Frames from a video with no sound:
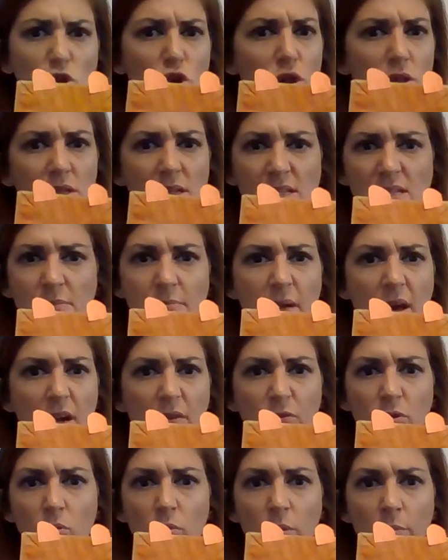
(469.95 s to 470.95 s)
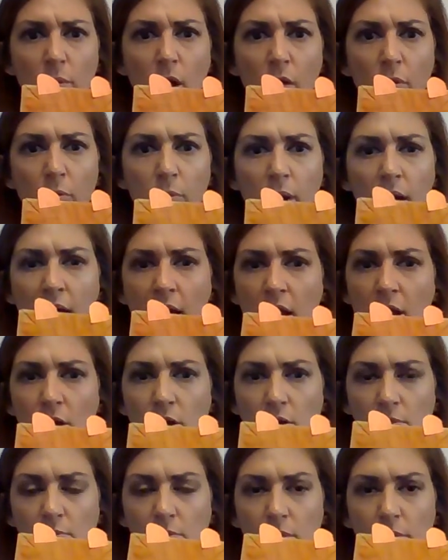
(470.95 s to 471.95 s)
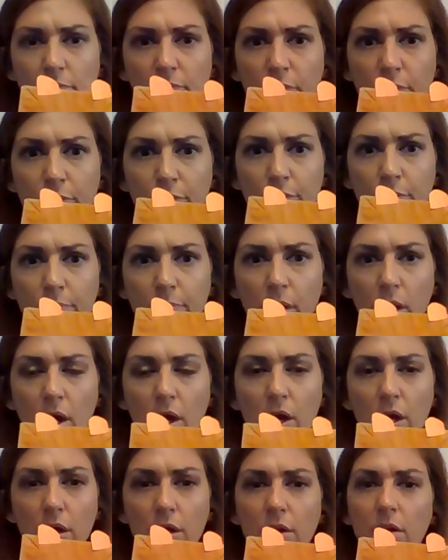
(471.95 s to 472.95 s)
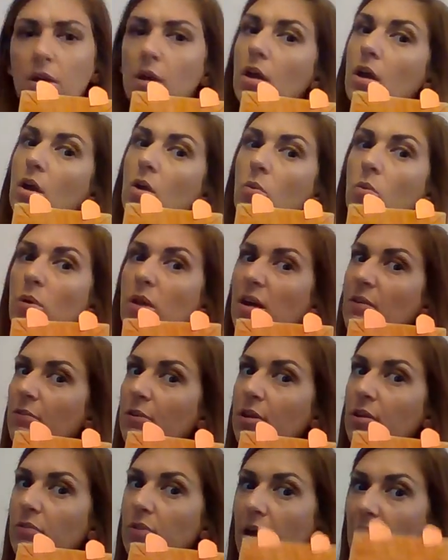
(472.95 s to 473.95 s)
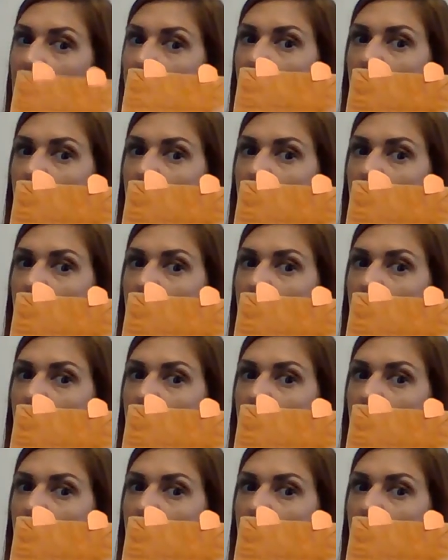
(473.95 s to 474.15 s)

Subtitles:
It doesn't matter if you want them all the way. You could put them further apart, whatever you like.